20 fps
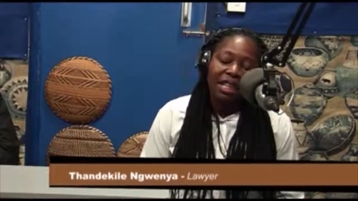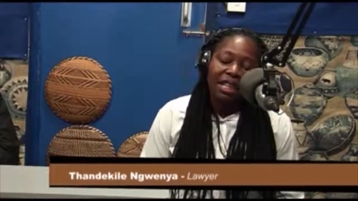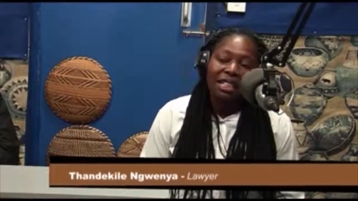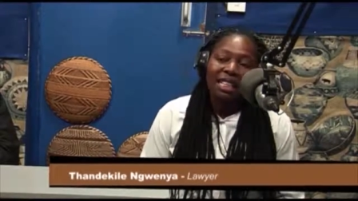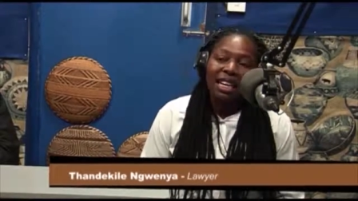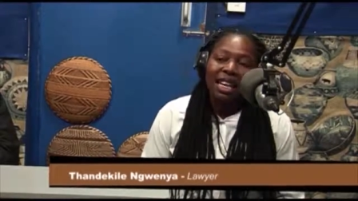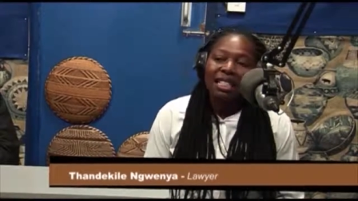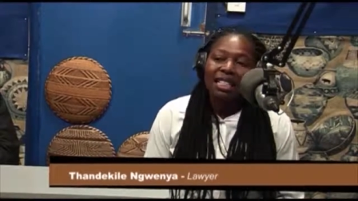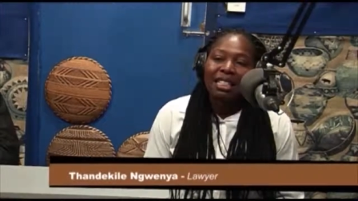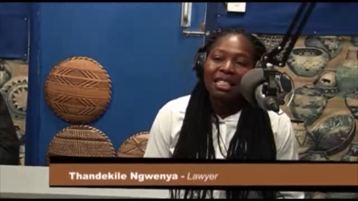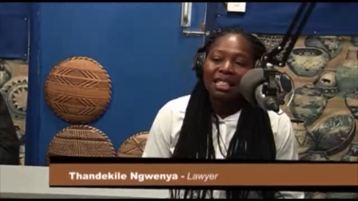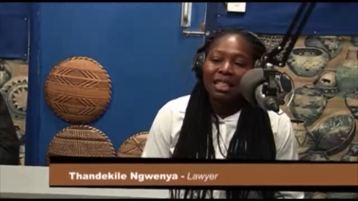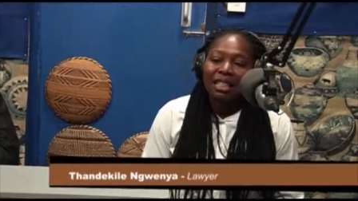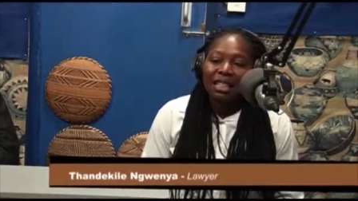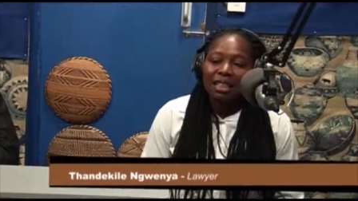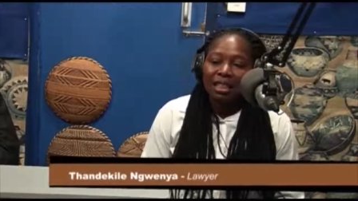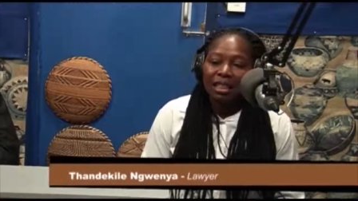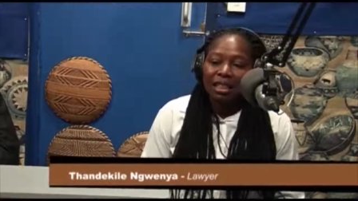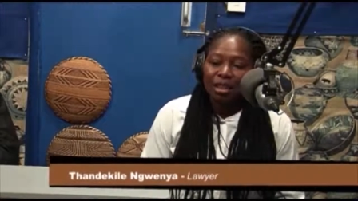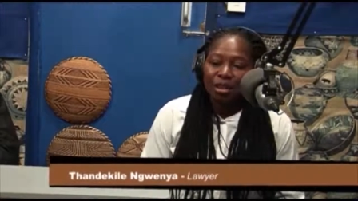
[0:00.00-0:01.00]

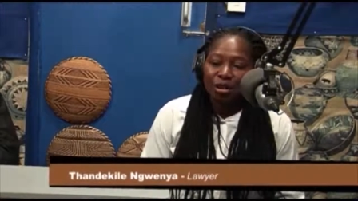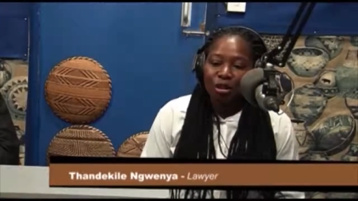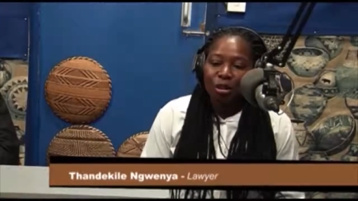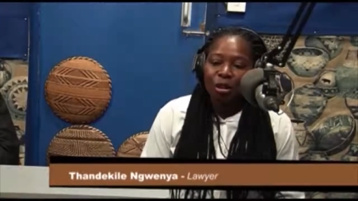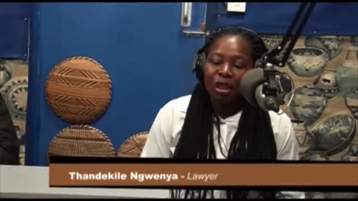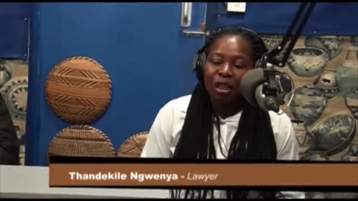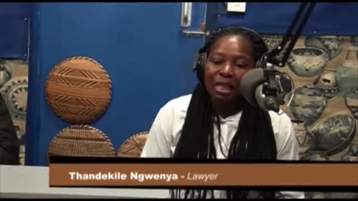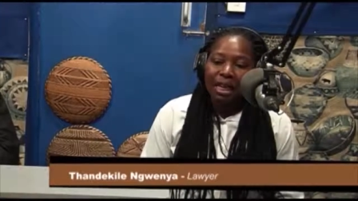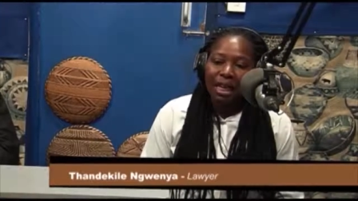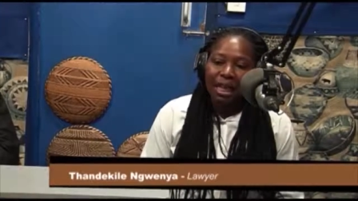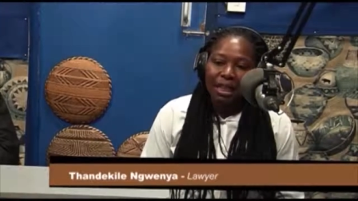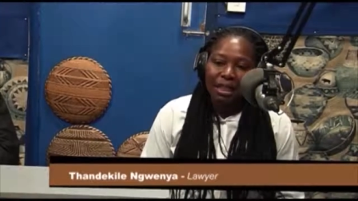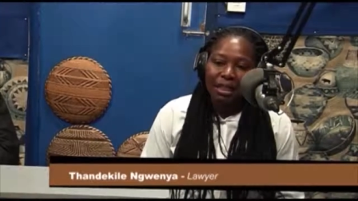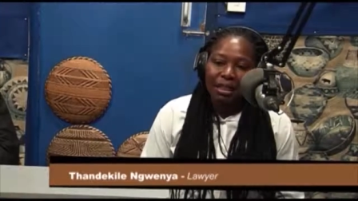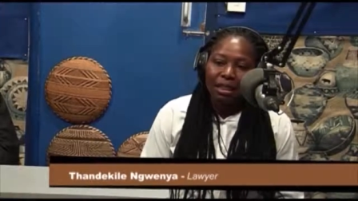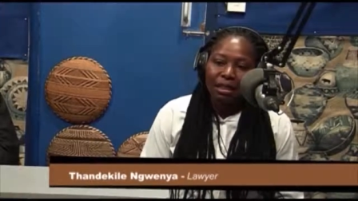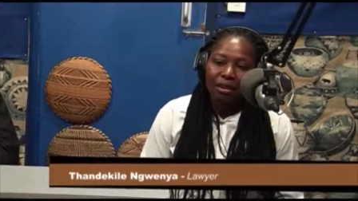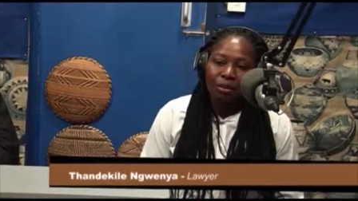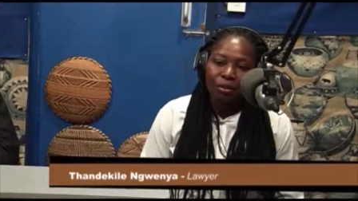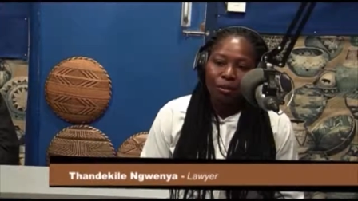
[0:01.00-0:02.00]
translating to
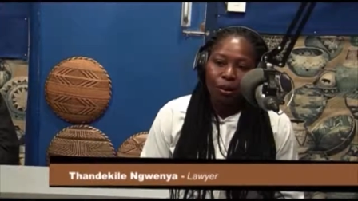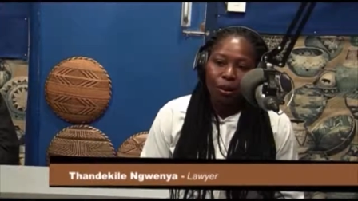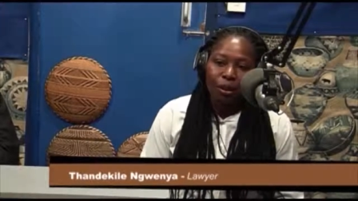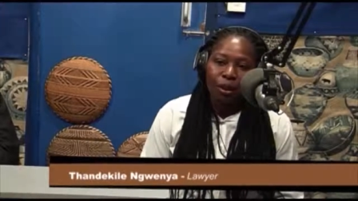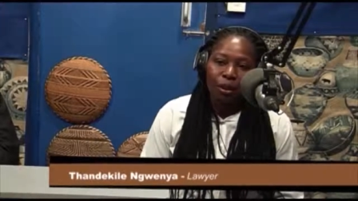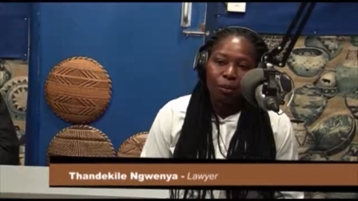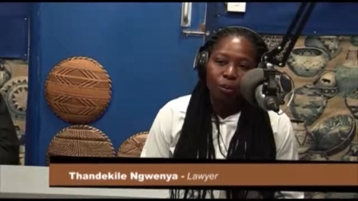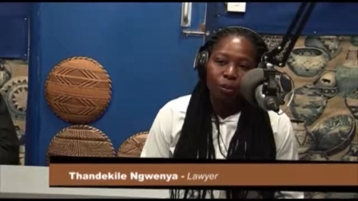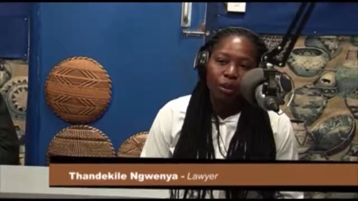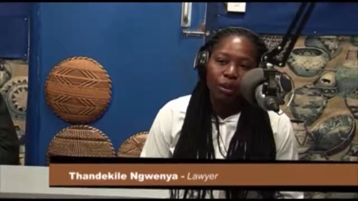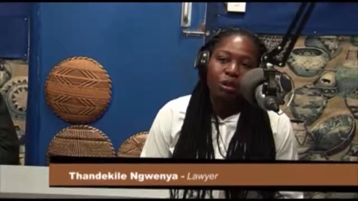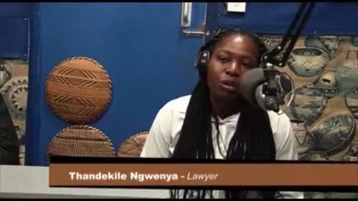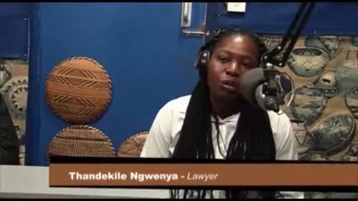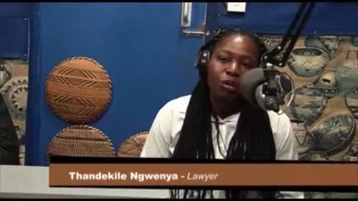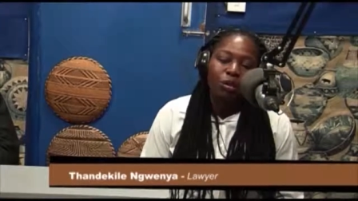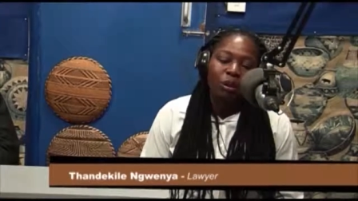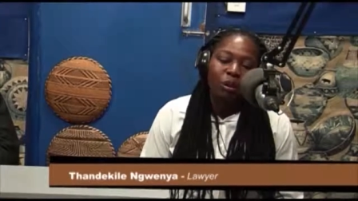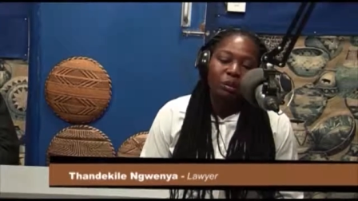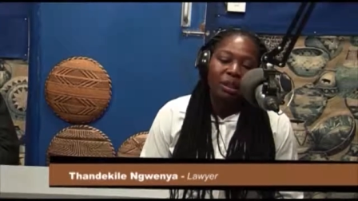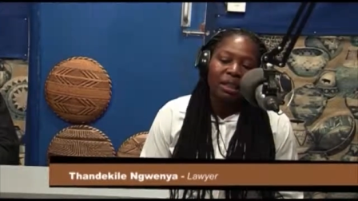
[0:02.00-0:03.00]
reality for most
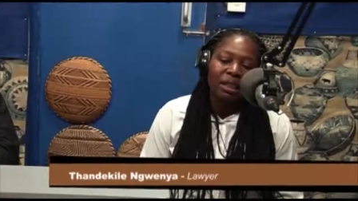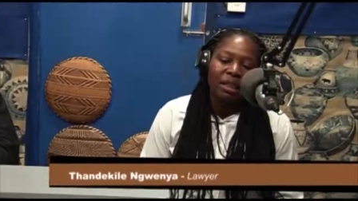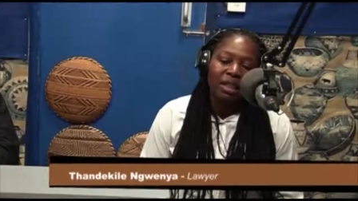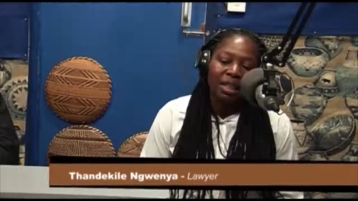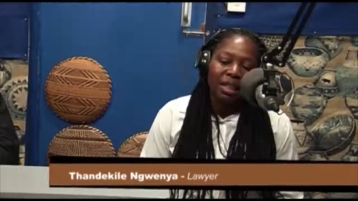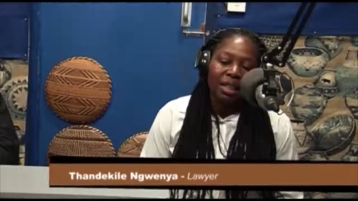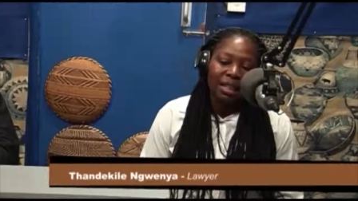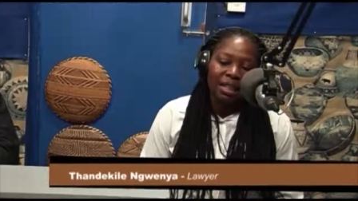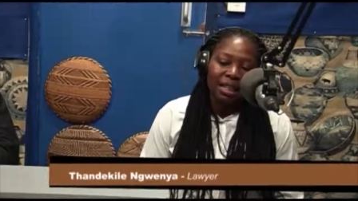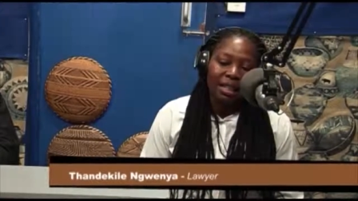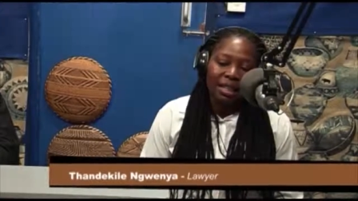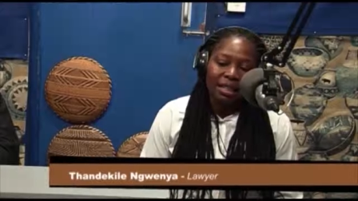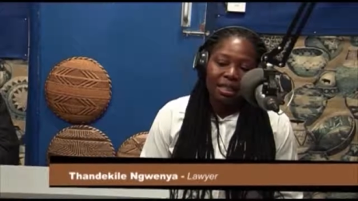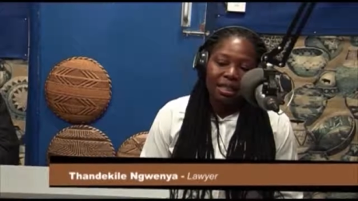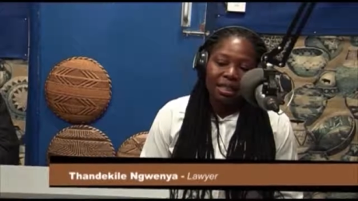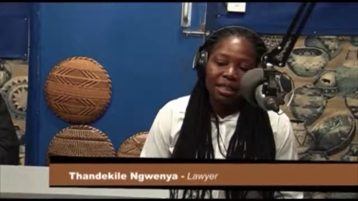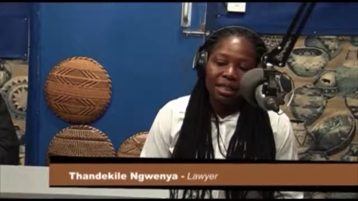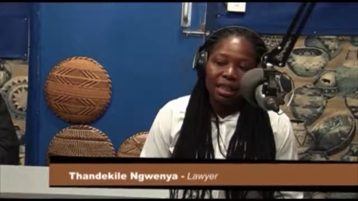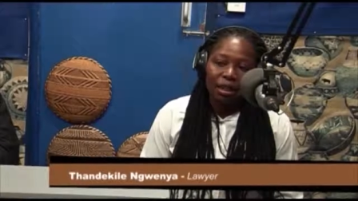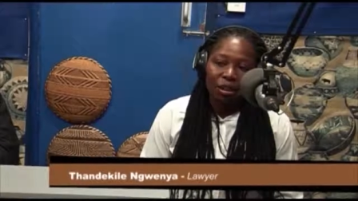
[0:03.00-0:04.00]
women, there is
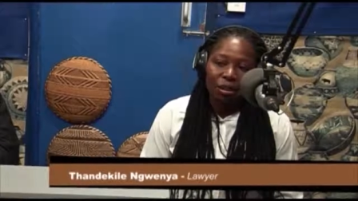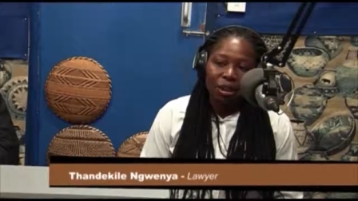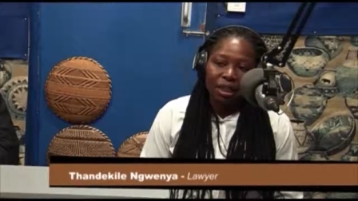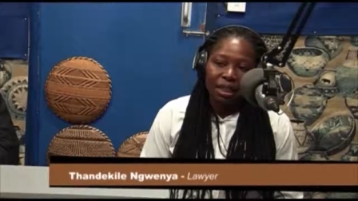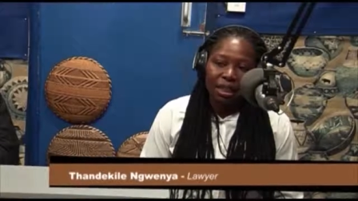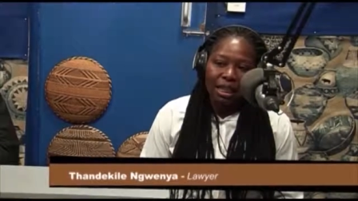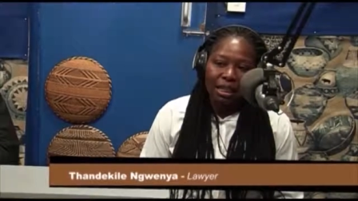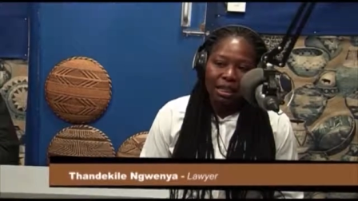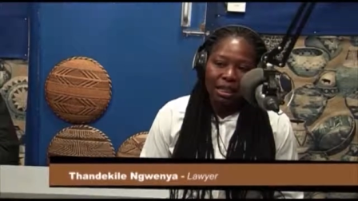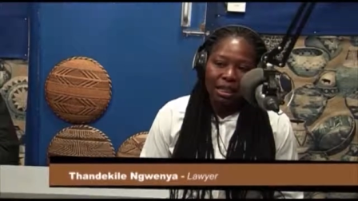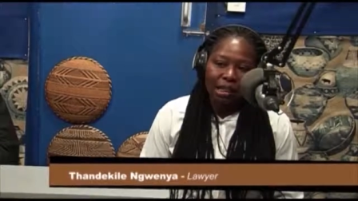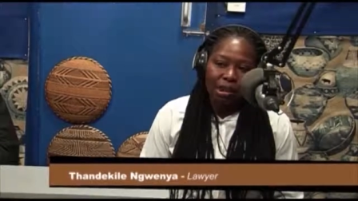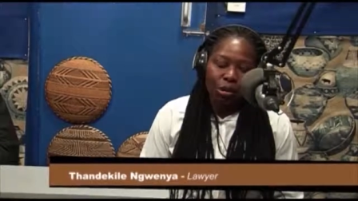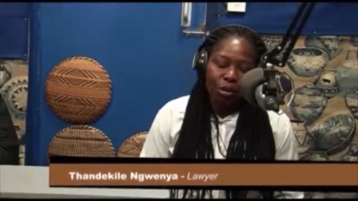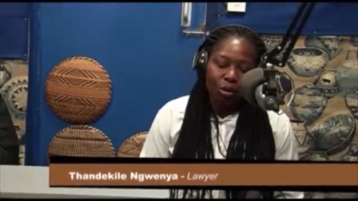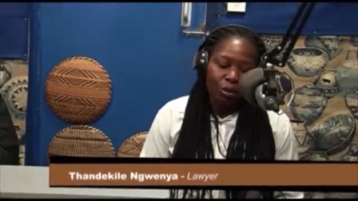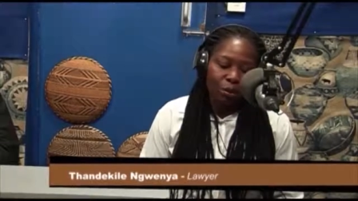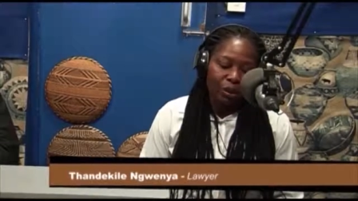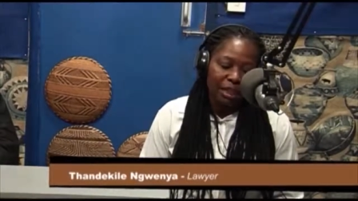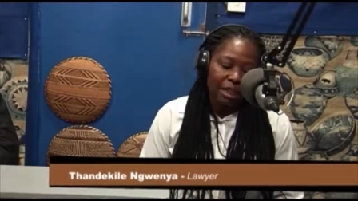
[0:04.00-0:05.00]
still a lot that needs
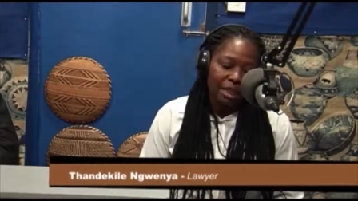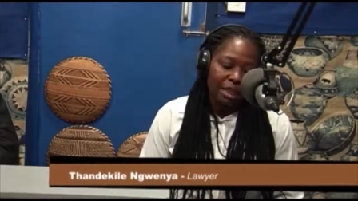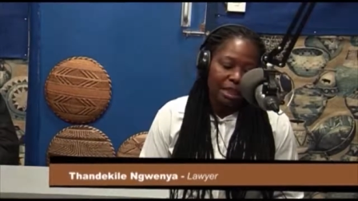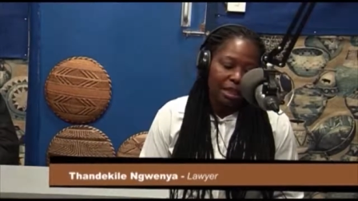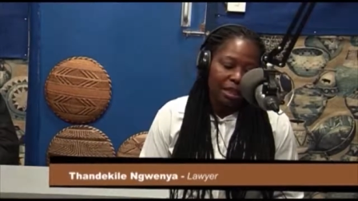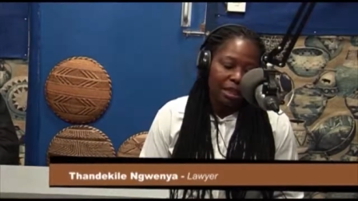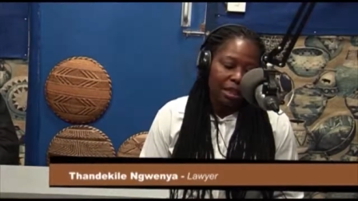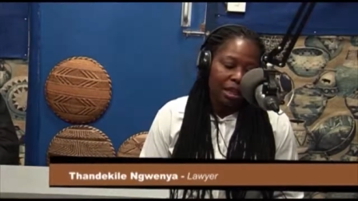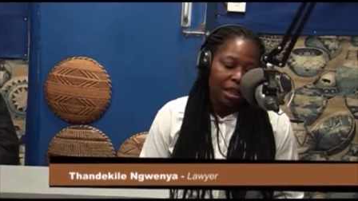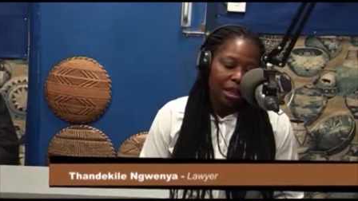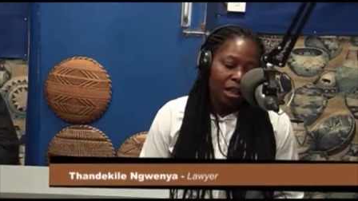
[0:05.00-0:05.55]
to be done.